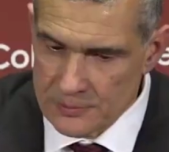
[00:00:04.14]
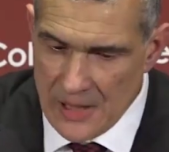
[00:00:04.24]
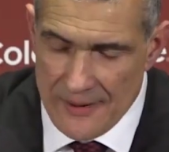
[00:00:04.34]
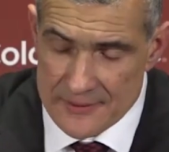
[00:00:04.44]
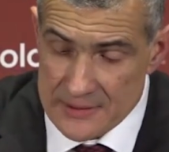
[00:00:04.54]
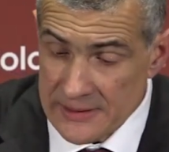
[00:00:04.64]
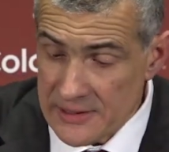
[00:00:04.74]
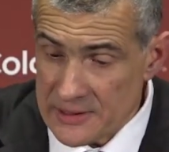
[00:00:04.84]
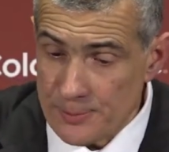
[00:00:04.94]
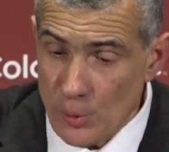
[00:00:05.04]
obviously
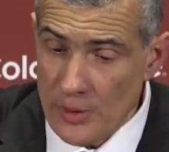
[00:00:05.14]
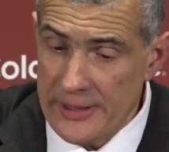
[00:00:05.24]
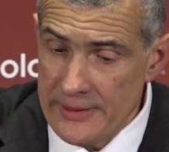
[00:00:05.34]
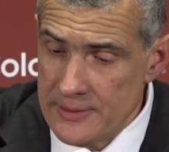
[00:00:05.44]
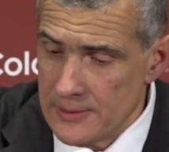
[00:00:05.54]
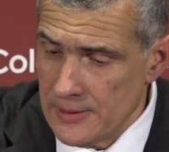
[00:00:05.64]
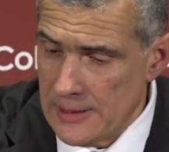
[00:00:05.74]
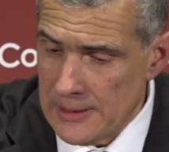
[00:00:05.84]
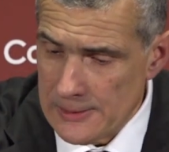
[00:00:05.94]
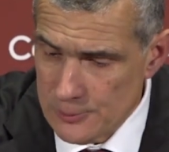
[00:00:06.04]
disappointed
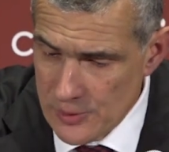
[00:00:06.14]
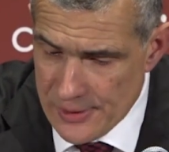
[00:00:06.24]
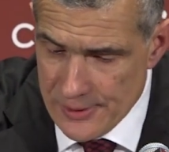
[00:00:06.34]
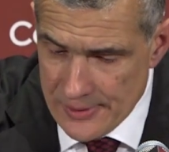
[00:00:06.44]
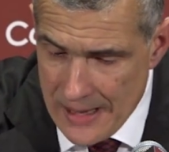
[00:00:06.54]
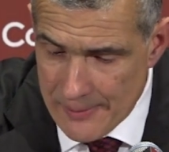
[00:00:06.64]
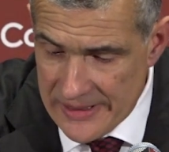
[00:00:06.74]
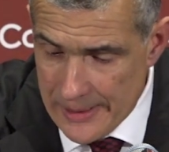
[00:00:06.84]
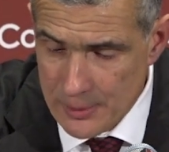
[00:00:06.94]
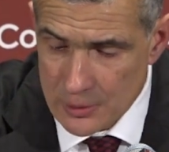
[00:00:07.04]
with not
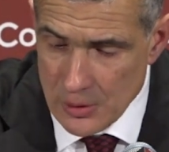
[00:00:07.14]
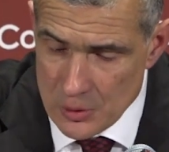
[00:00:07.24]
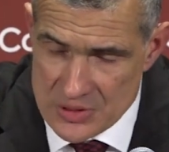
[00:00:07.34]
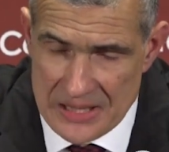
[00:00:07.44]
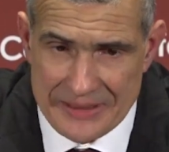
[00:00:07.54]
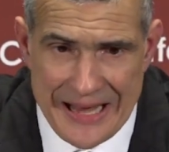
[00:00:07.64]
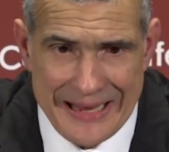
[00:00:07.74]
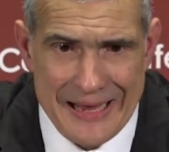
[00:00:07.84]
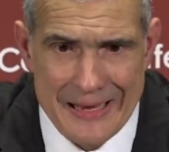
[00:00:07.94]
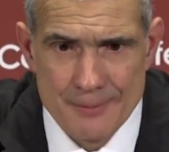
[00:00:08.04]
being able to close out
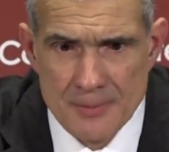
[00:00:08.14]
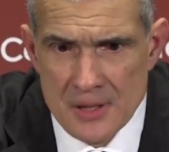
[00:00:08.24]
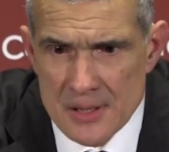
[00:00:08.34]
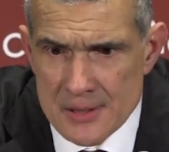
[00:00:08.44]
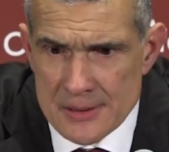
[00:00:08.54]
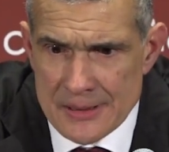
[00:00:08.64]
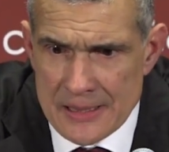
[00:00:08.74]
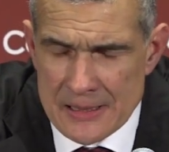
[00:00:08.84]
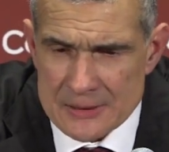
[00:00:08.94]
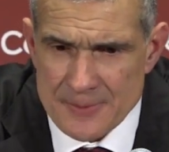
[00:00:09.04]
that game,
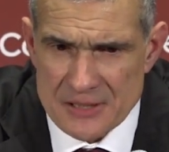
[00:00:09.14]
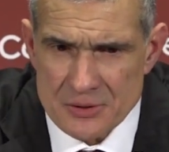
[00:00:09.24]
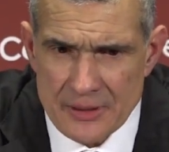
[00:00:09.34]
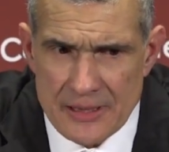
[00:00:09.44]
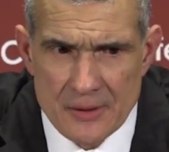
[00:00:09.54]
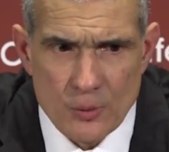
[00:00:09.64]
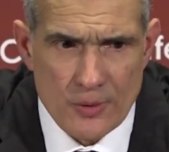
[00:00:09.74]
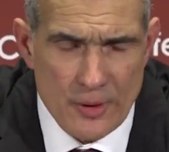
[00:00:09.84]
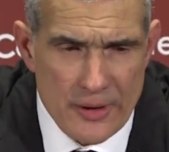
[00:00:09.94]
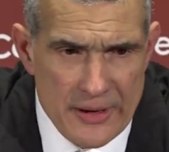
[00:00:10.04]
especially
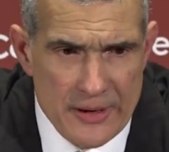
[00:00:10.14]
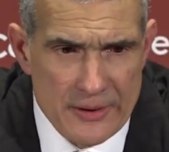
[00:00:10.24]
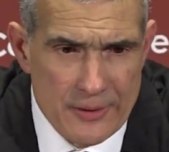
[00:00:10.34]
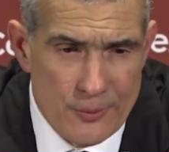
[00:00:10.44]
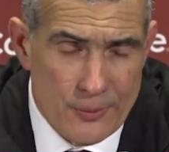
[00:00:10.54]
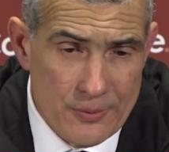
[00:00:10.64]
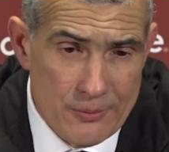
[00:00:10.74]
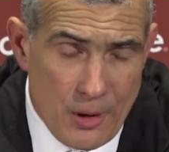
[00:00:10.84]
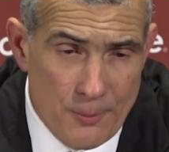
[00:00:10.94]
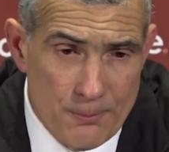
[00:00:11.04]
with
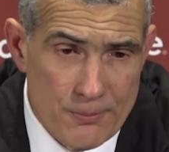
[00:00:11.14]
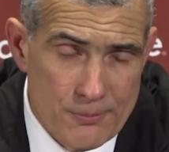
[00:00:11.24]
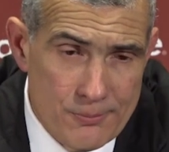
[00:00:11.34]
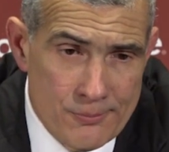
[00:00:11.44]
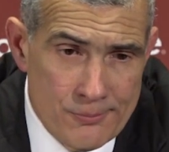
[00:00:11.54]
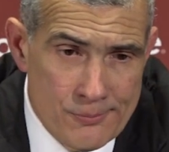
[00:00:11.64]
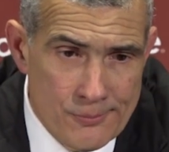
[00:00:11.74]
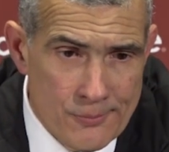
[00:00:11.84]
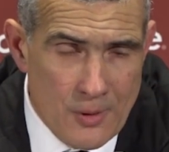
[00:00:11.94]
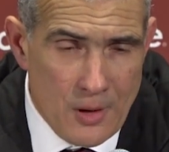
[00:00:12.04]
our
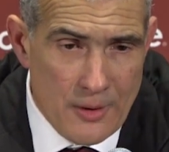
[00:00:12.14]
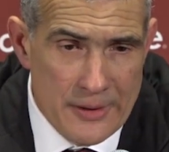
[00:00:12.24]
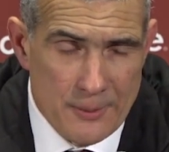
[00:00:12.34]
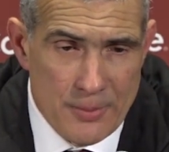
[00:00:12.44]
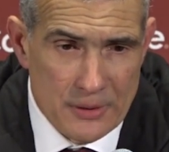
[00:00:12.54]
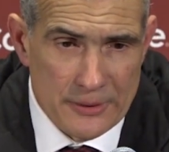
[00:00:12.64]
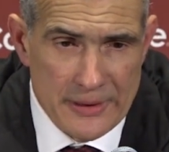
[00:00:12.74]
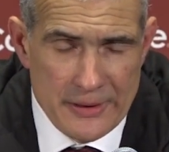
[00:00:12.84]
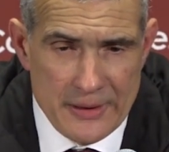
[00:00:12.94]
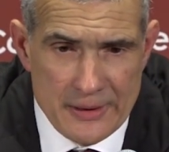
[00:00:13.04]

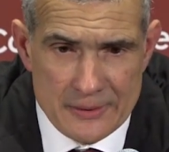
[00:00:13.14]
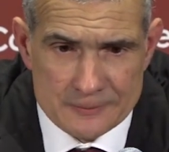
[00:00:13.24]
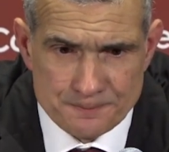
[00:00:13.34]
inability to